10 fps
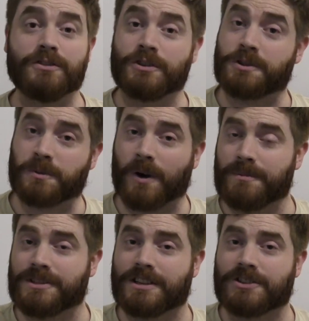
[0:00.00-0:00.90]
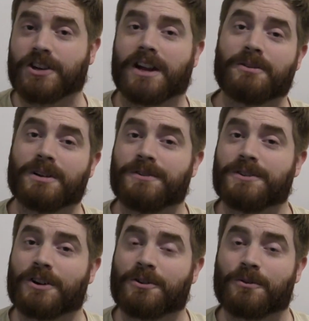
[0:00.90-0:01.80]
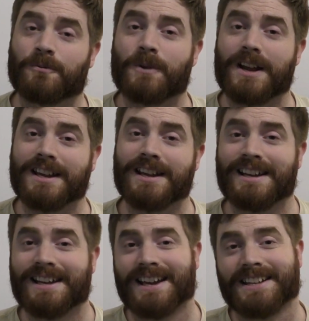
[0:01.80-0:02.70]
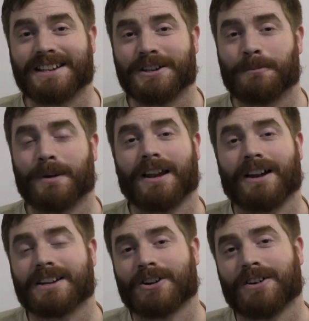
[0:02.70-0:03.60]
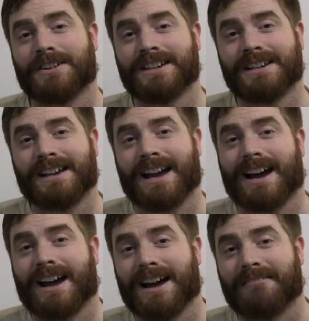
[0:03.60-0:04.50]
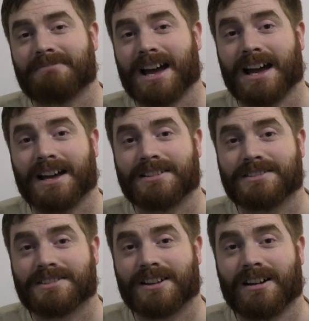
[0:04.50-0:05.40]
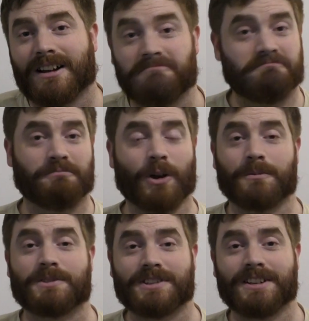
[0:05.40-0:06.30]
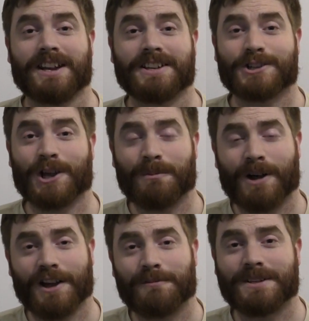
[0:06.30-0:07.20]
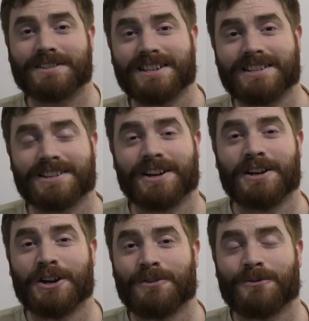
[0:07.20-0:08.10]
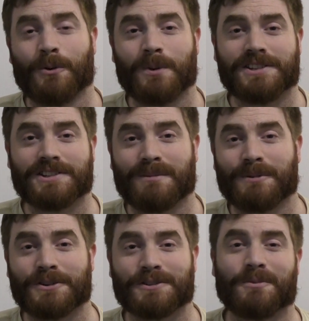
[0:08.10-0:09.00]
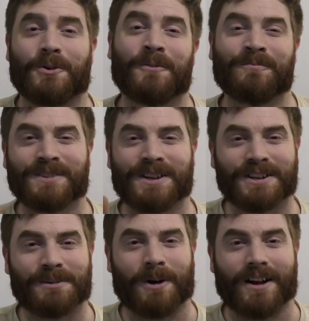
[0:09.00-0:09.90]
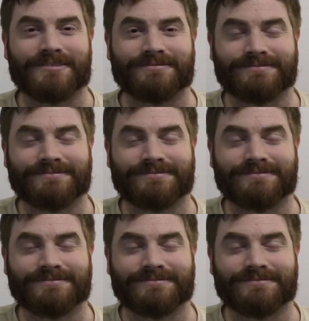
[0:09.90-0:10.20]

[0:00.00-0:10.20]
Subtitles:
Do subscribe to this channel if you don't already. Hit the little bell icon. And we hope to see you next time. I have been Dieter for Win Some, Loosemore. Goodbye.